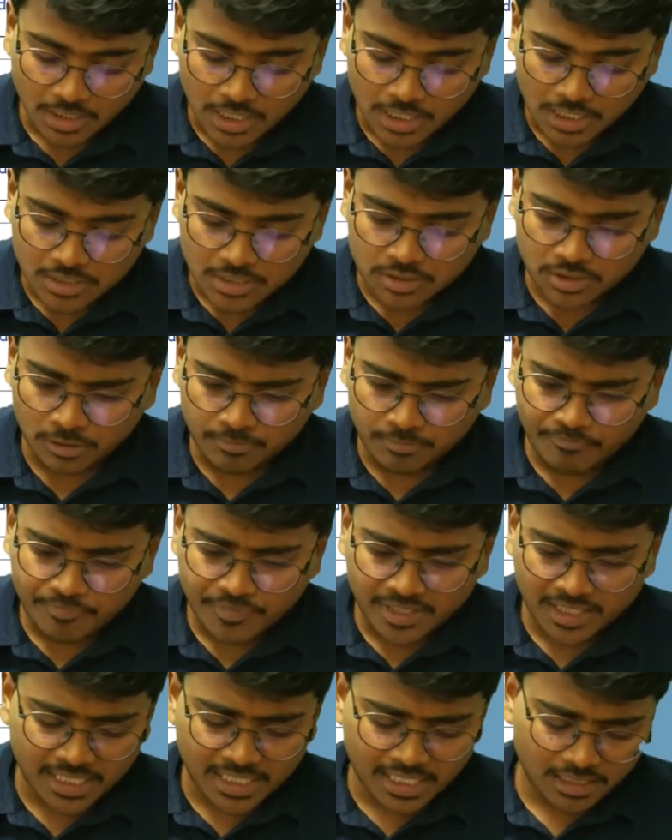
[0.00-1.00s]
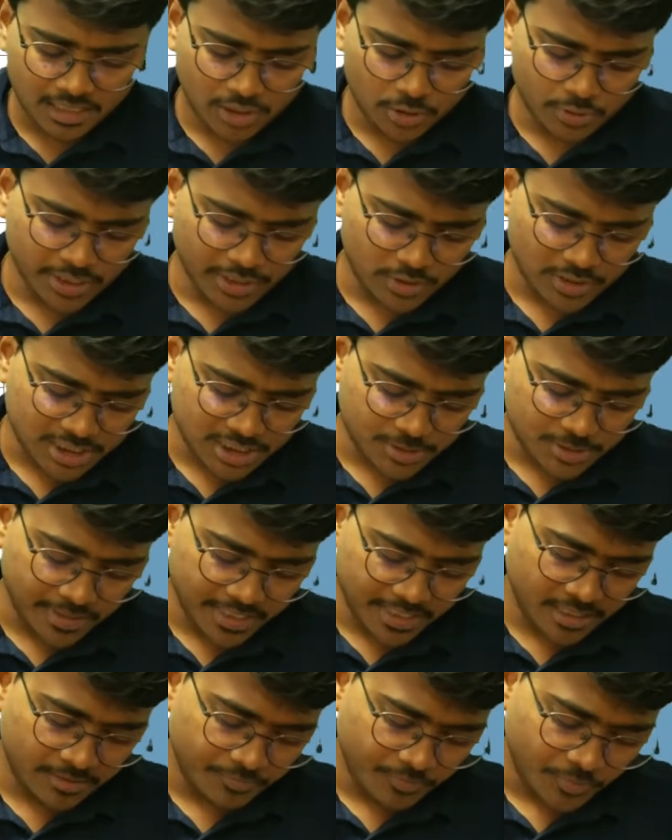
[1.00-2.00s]
So here you need to
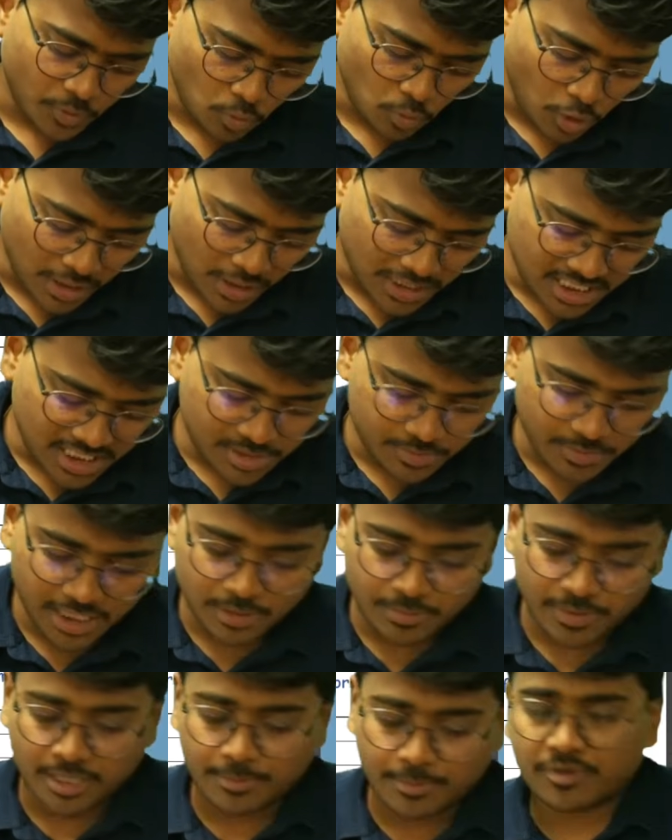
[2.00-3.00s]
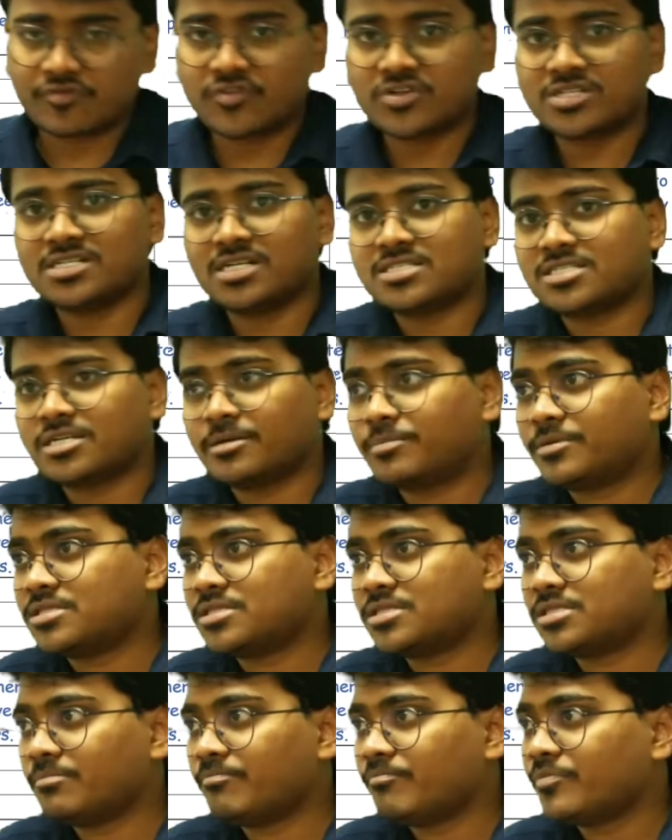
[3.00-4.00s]
explain what is meant by a professional
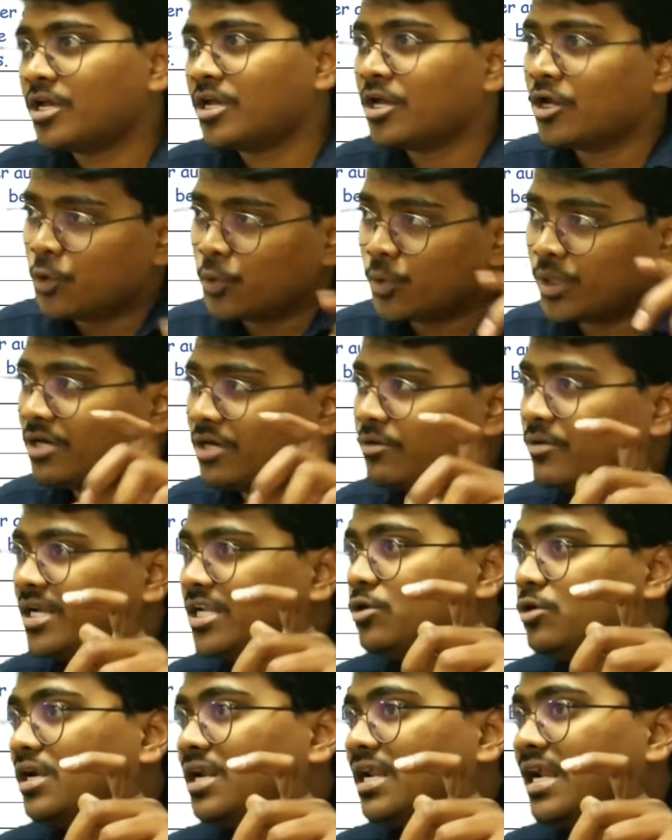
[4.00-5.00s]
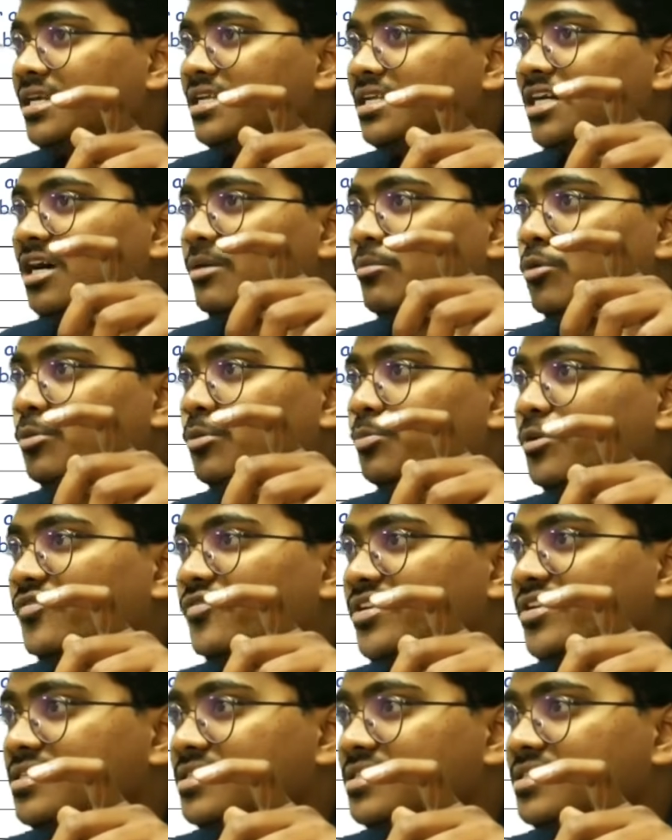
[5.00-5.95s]
skepticism. Whenever you are writing about professional